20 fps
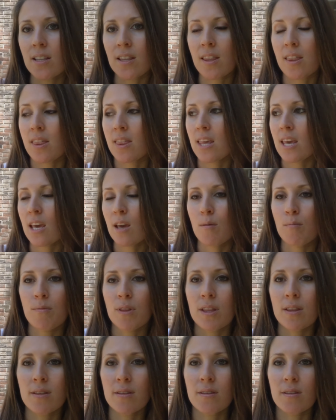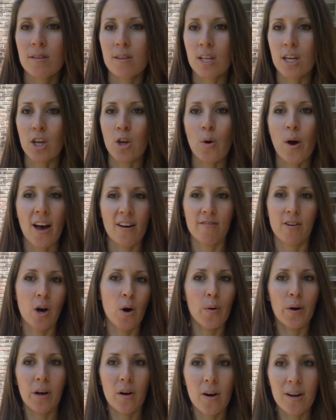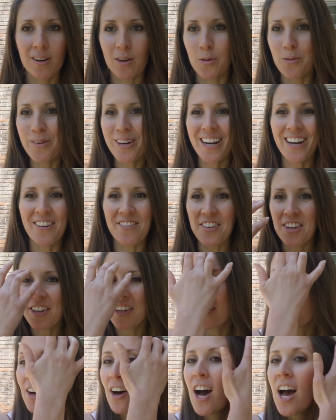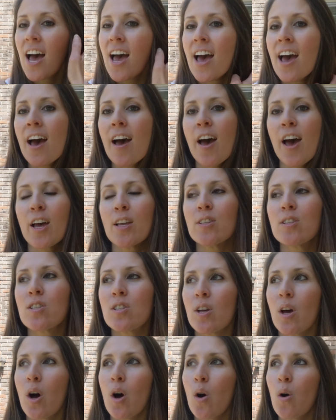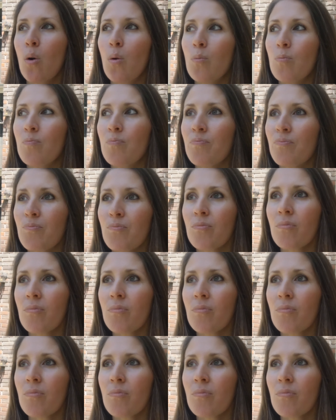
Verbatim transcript: theme that you have going on, or whatever, you know. And so